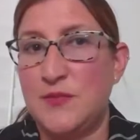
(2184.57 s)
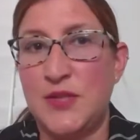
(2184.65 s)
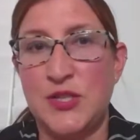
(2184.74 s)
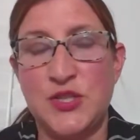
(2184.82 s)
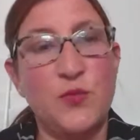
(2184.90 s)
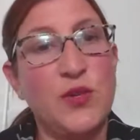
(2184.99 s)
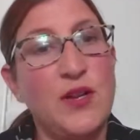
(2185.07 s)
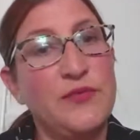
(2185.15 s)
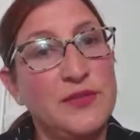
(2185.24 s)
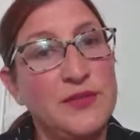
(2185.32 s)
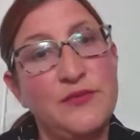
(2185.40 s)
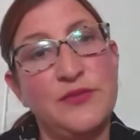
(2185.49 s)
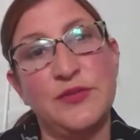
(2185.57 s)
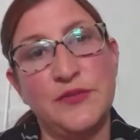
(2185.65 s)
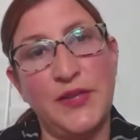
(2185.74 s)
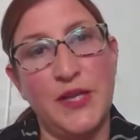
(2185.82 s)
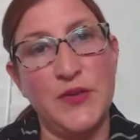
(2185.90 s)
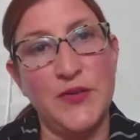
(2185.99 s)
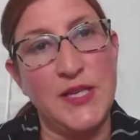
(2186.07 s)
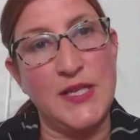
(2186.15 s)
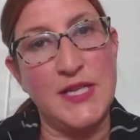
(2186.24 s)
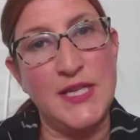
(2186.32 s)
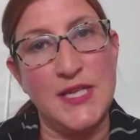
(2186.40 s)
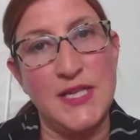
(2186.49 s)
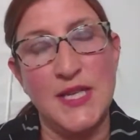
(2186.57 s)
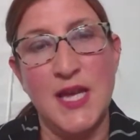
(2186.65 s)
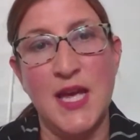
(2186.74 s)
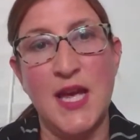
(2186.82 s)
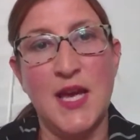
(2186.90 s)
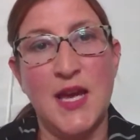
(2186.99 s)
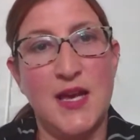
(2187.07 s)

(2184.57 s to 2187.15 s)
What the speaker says: inpatient, whatever level of care they need.